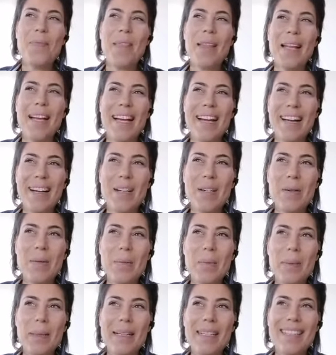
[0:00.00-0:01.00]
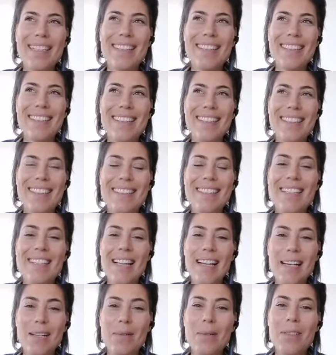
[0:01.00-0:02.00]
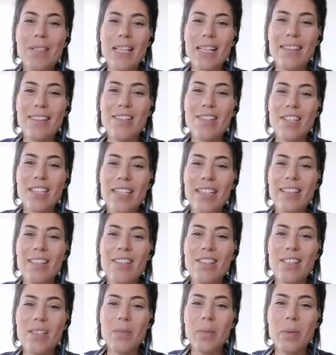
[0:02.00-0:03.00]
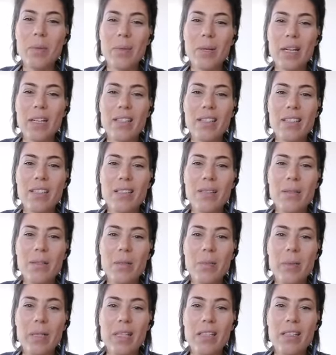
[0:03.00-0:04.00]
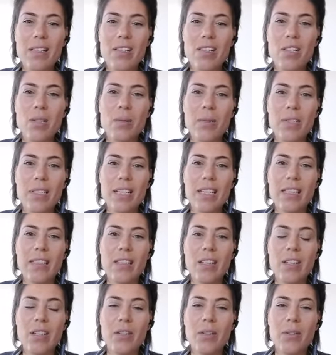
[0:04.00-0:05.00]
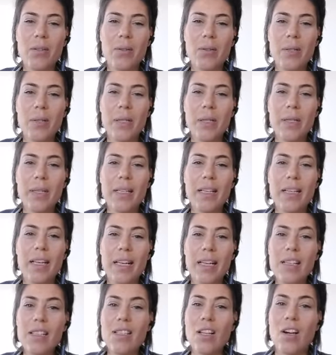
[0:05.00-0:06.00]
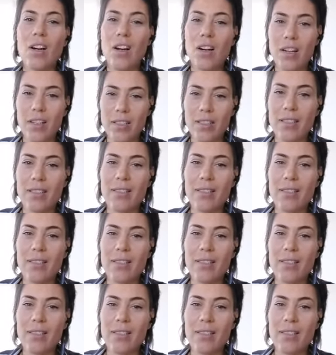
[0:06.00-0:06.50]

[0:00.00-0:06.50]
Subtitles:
But Stella would actually, she's been practicing with me, and she would tell you, it's hard.